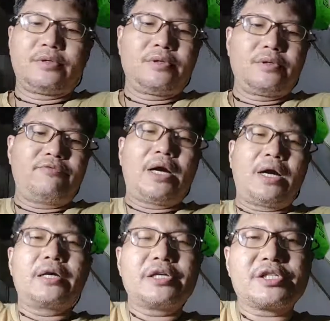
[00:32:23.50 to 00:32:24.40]

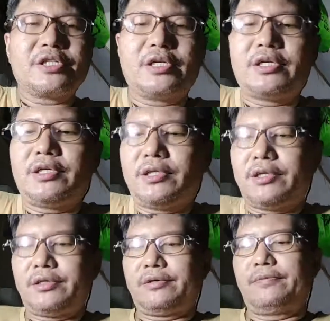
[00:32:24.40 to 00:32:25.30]
varnish the
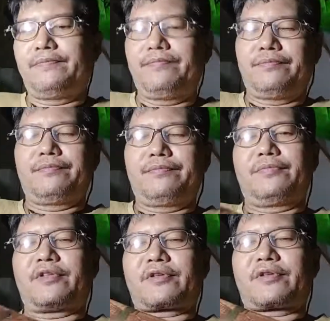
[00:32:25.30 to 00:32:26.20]

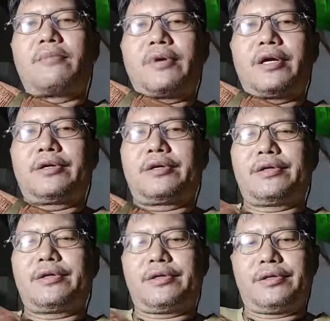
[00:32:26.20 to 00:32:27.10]
scabbard
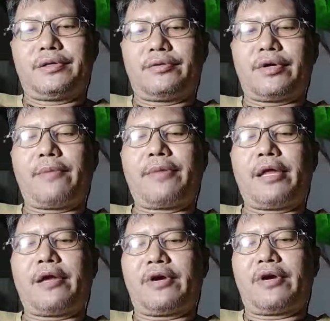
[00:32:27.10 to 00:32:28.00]
or apply
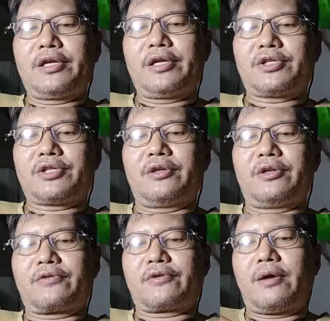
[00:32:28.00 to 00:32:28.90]
varnish on the
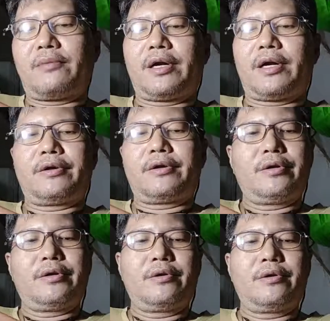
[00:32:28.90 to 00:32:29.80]
scabbard,
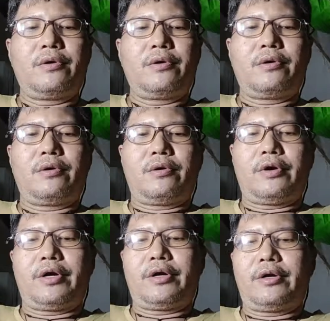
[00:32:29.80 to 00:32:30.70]

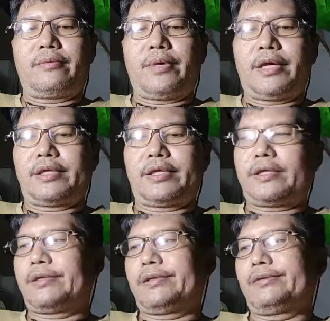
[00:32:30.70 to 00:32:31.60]
or might,
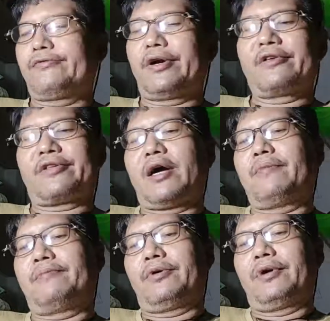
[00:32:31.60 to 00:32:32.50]
for
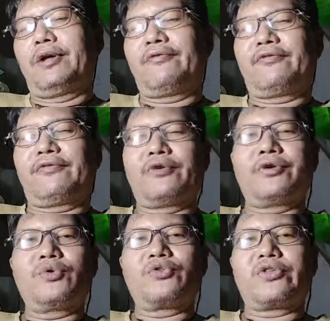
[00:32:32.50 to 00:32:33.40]
example, if you're
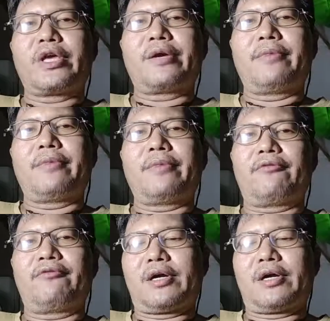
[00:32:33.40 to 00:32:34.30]
using
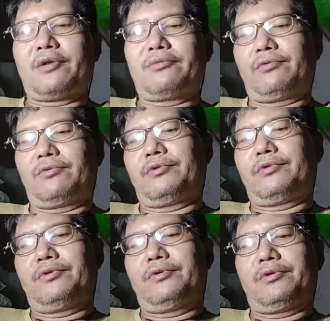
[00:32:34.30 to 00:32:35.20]
maravical
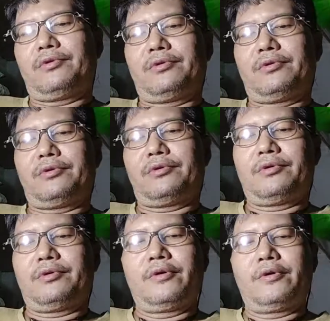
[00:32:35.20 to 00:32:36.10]
wood,
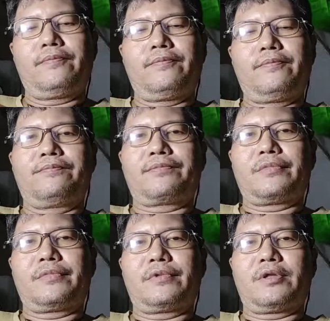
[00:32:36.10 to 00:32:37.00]

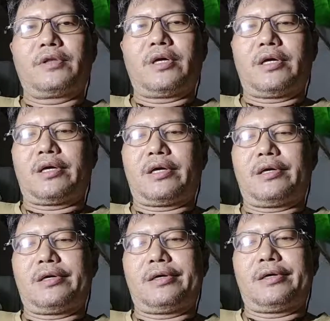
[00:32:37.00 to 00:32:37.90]

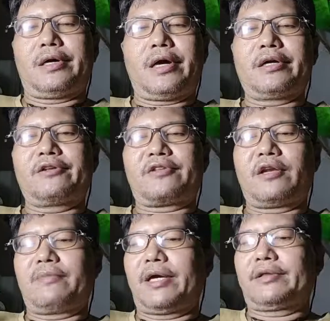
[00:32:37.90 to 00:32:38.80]
the artisan
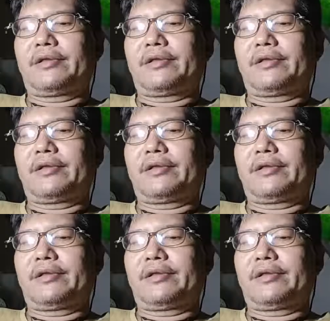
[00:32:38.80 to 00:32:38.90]
might